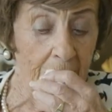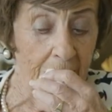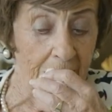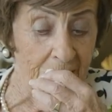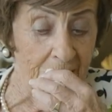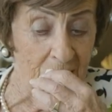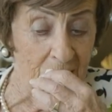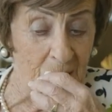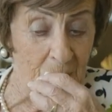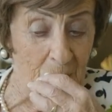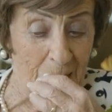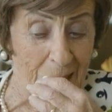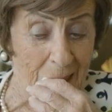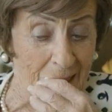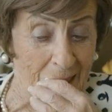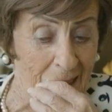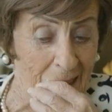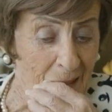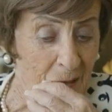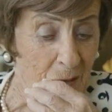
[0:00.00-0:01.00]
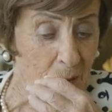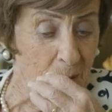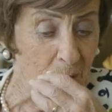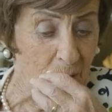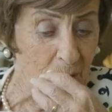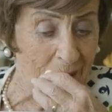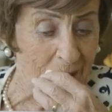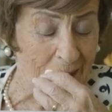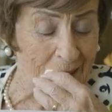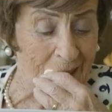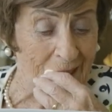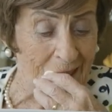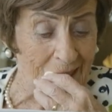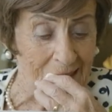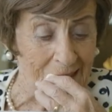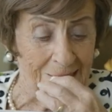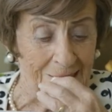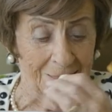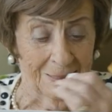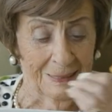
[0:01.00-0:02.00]
and the millions who were
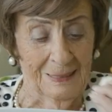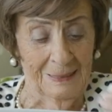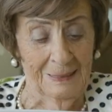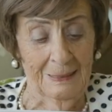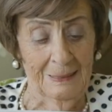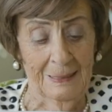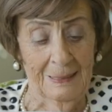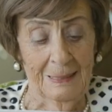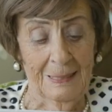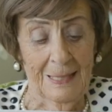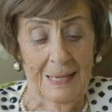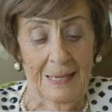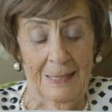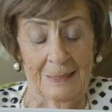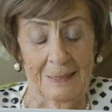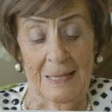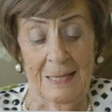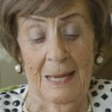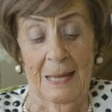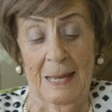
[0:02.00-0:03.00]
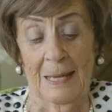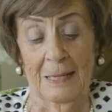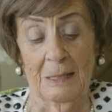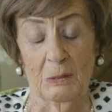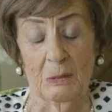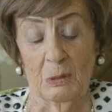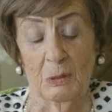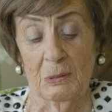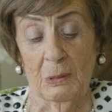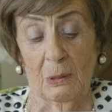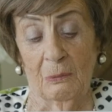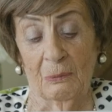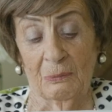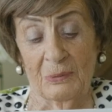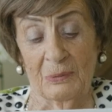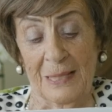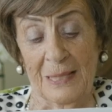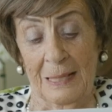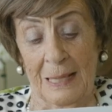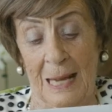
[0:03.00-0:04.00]
killed at the hands
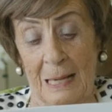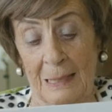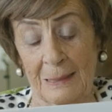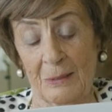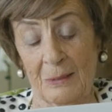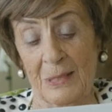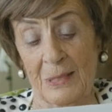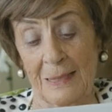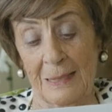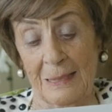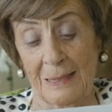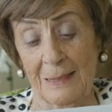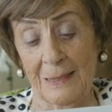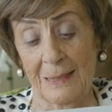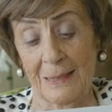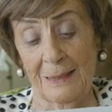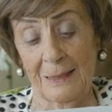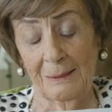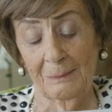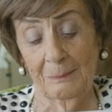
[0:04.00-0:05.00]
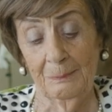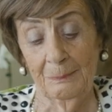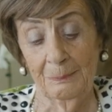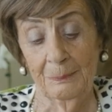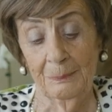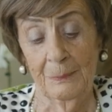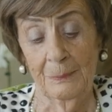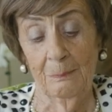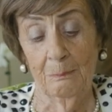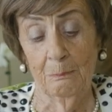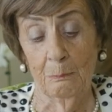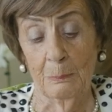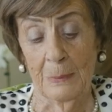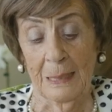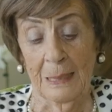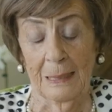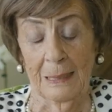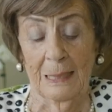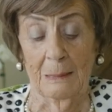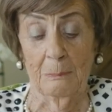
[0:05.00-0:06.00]
of the Nazis,
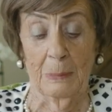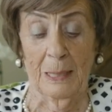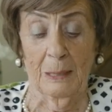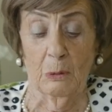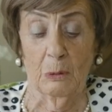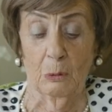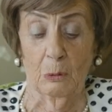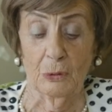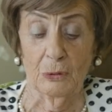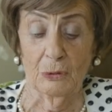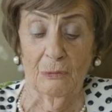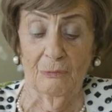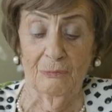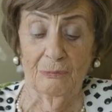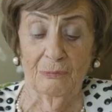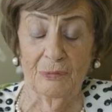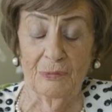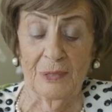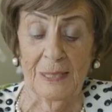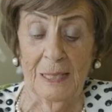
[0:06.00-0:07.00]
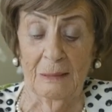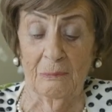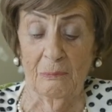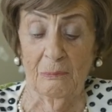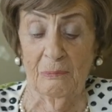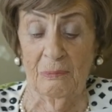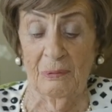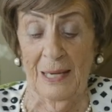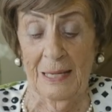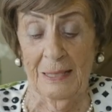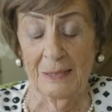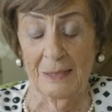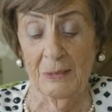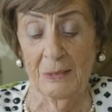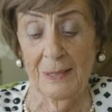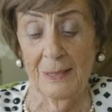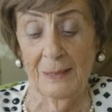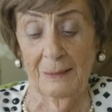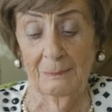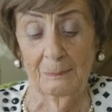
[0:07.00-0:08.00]
merely because of their
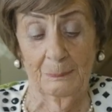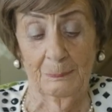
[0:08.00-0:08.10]
faith.